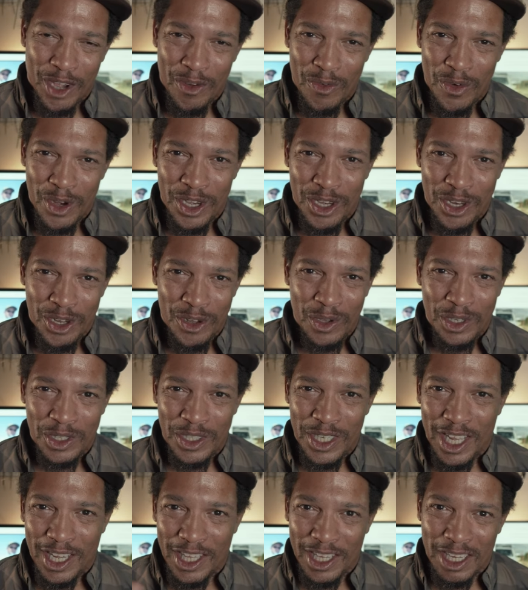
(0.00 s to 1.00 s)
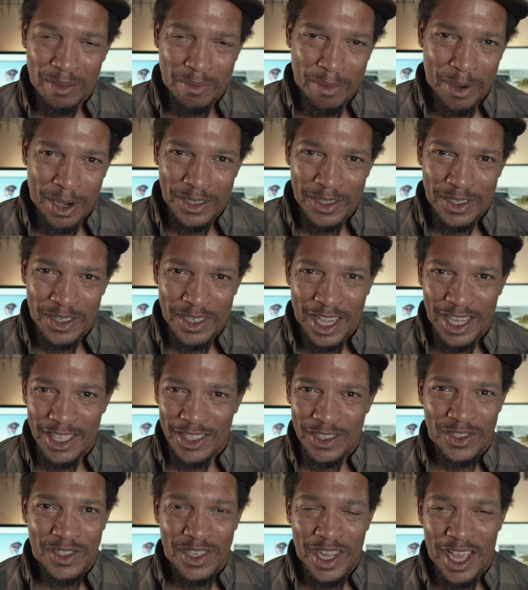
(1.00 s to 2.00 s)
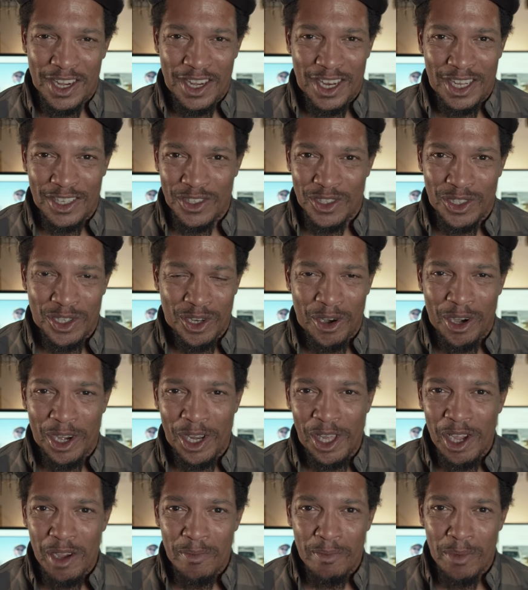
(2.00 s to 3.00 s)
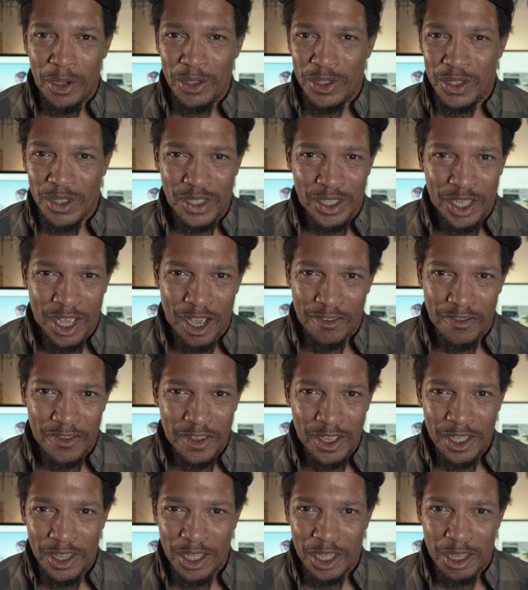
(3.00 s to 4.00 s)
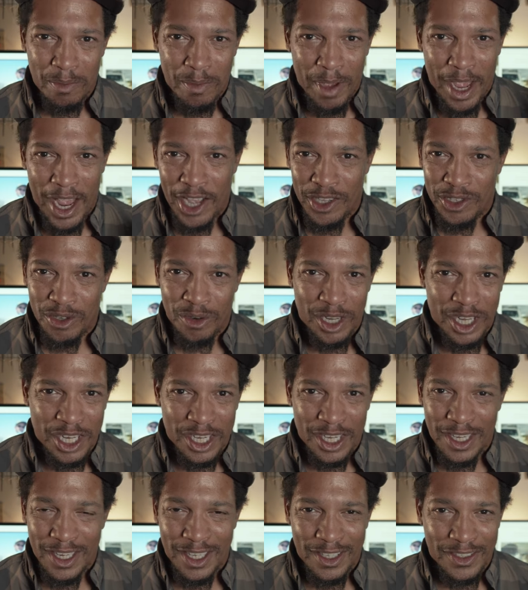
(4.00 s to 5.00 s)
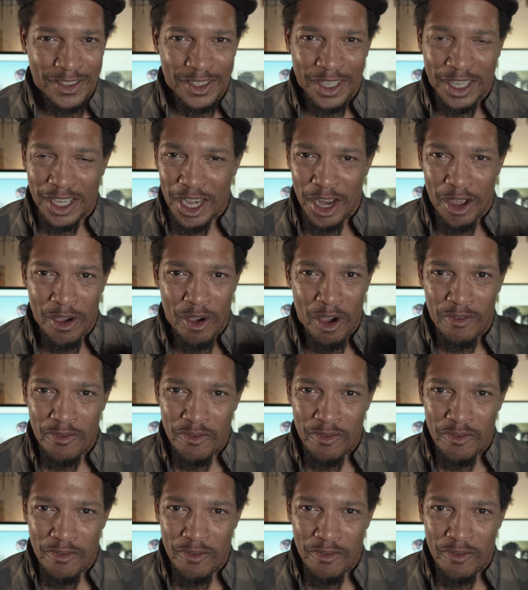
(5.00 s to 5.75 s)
that we do, a delicate presentation is not necessary. Most of the stuff that the bass are eating is, you know, a